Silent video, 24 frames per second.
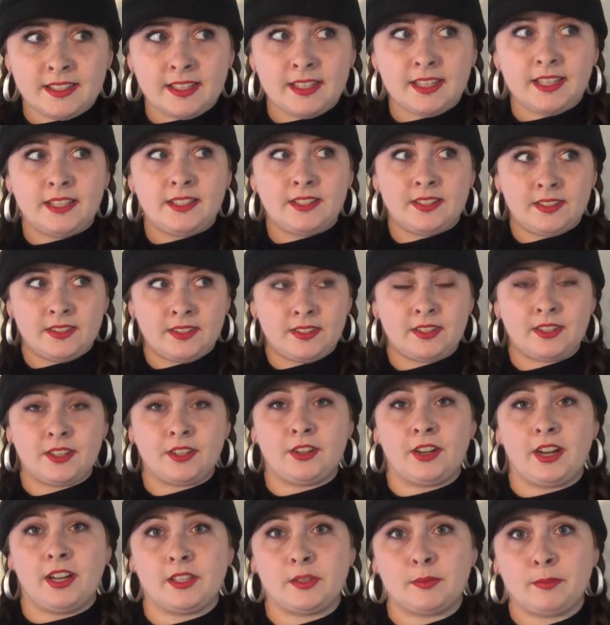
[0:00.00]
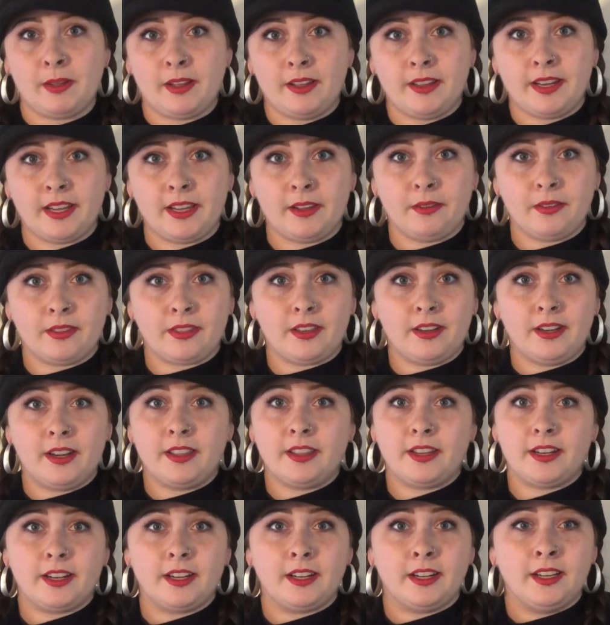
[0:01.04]
needs to cross-pollinate with
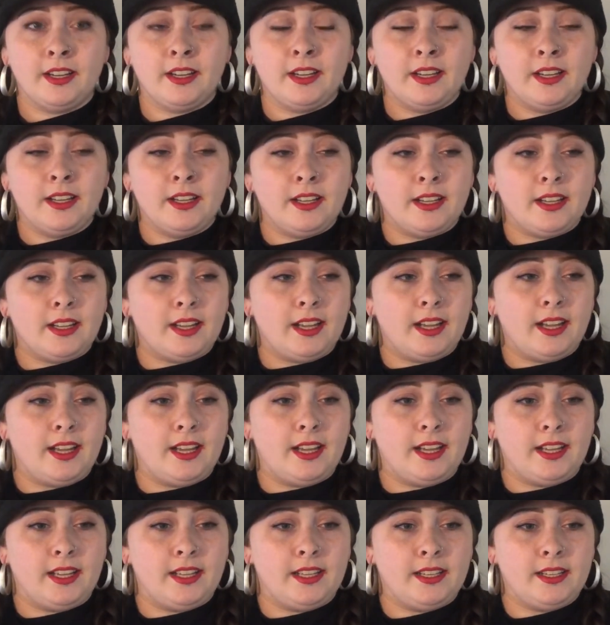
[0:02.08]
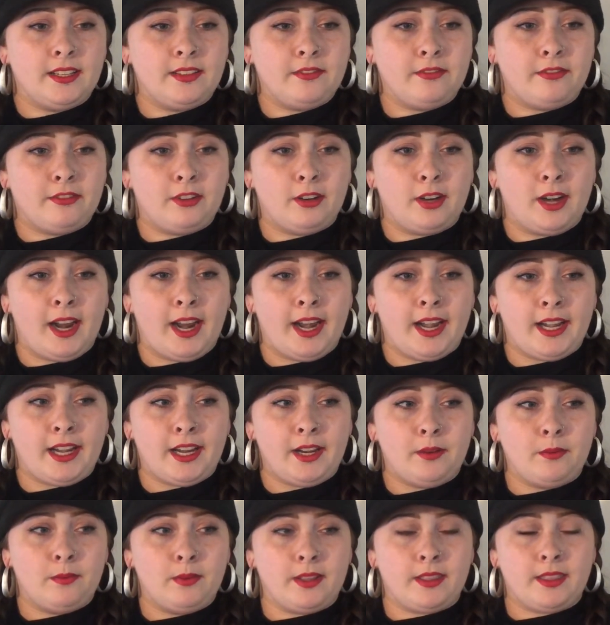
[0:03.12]
another
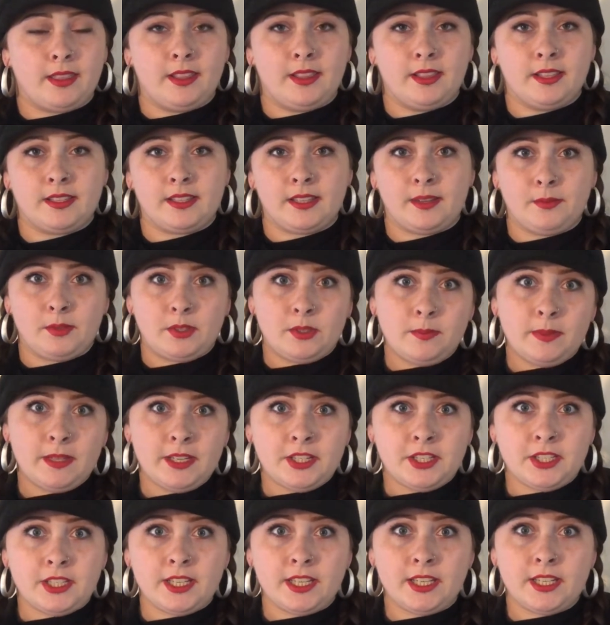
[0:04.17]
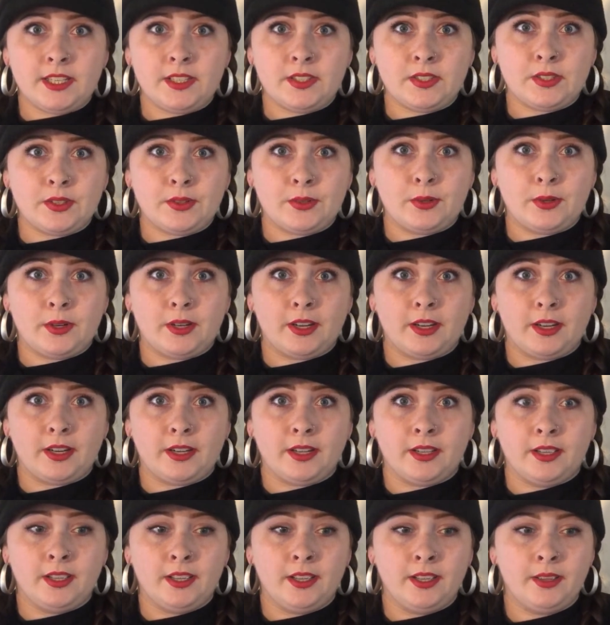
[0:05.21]
variety within the same species, or
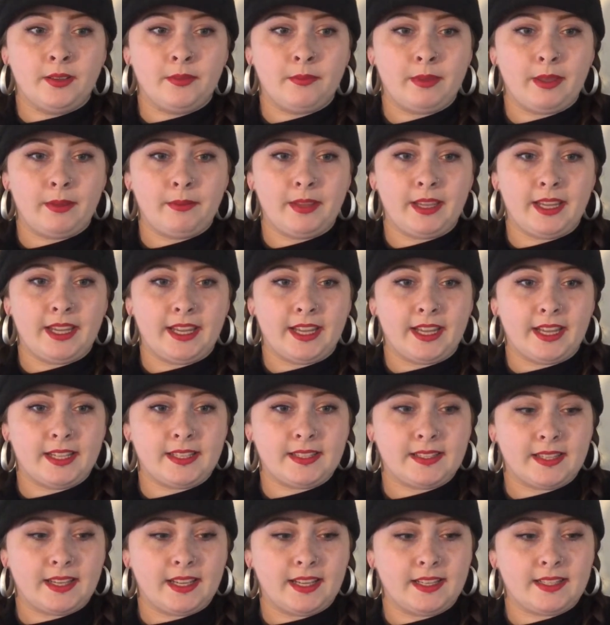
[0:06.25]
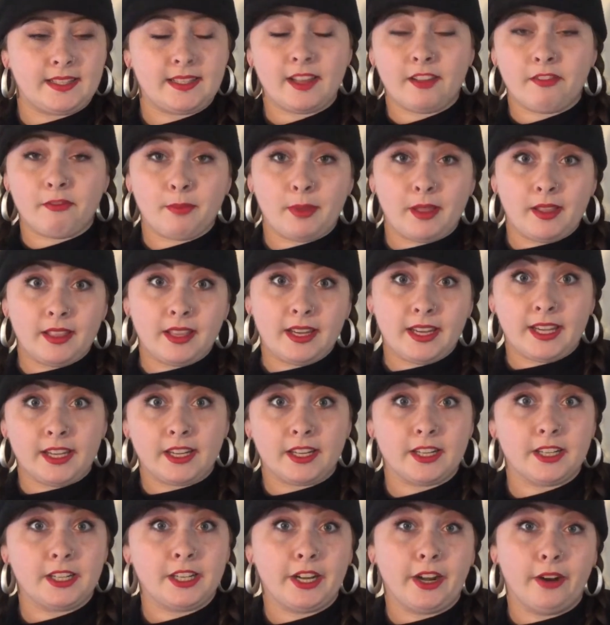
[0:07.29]
maybe it's a
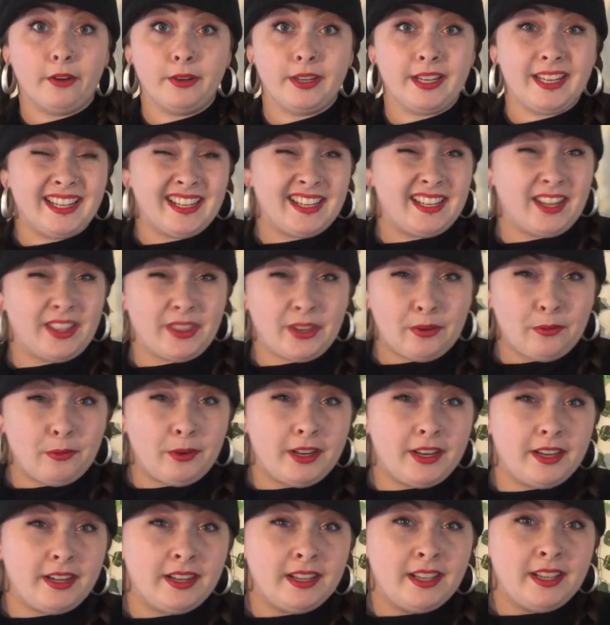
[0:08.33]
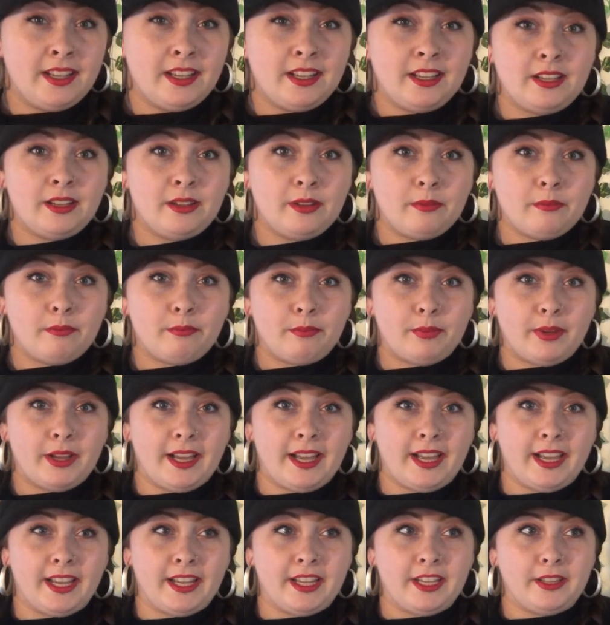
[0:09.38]
self-pollinator and you don't need another one,
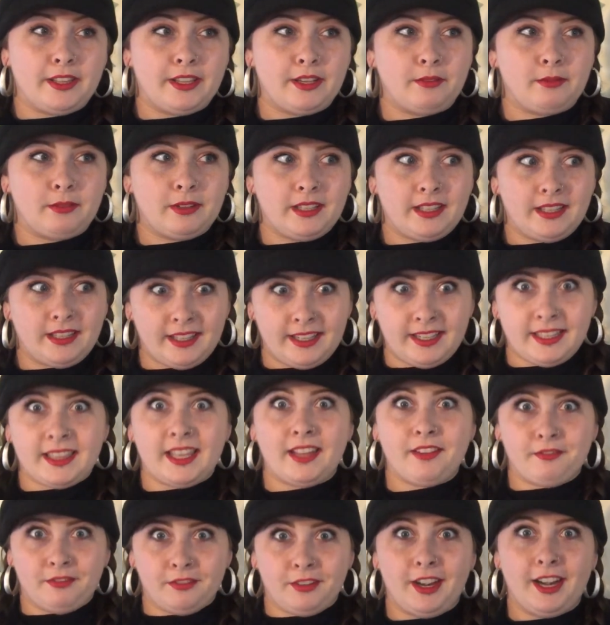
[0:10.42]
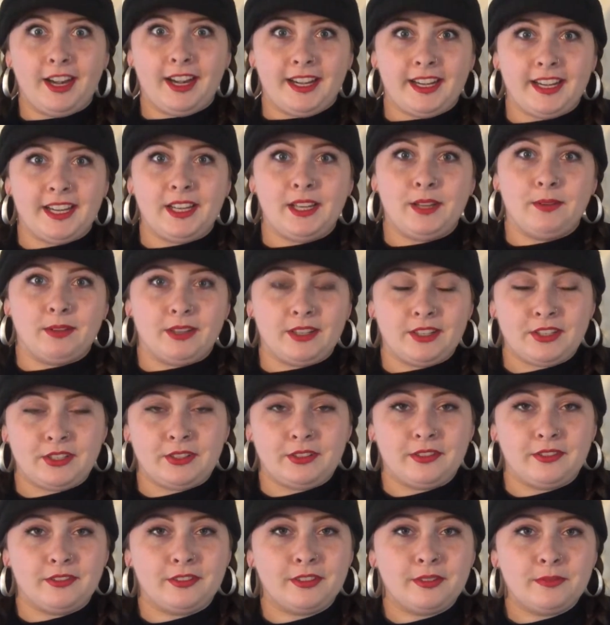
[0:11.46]
but you really like that variety and you want
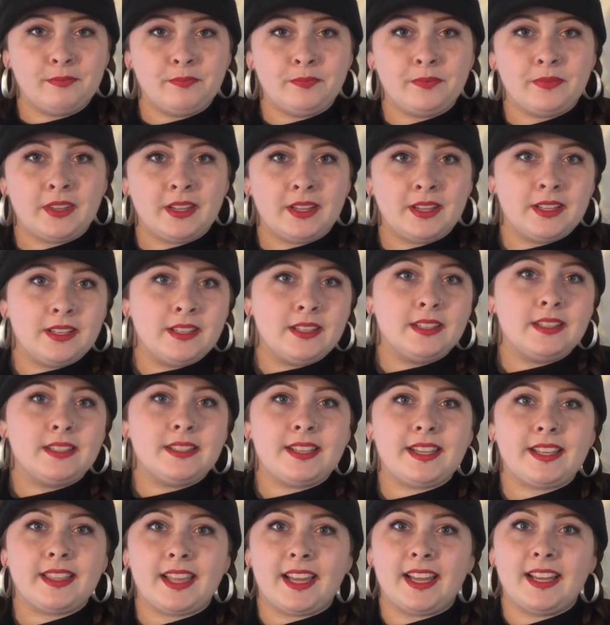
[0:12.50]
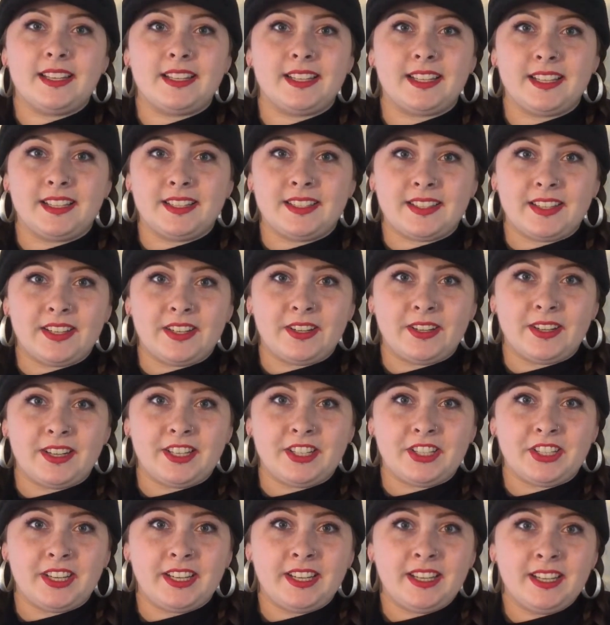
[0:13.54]
2 of them. Take that into
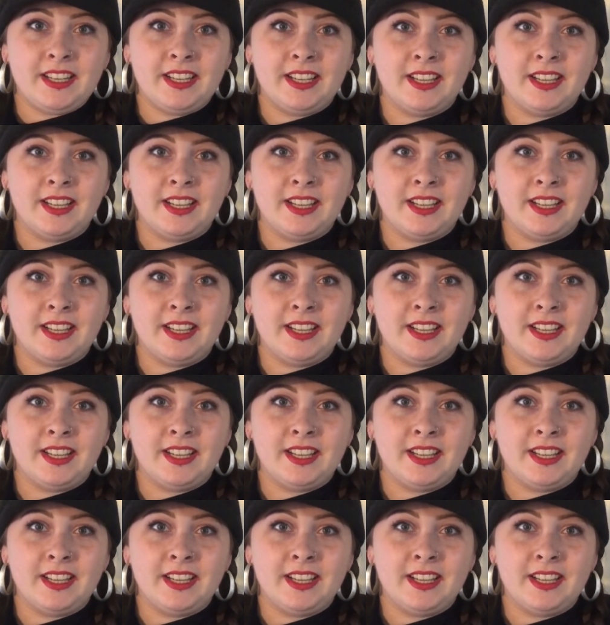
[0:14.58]
consideration.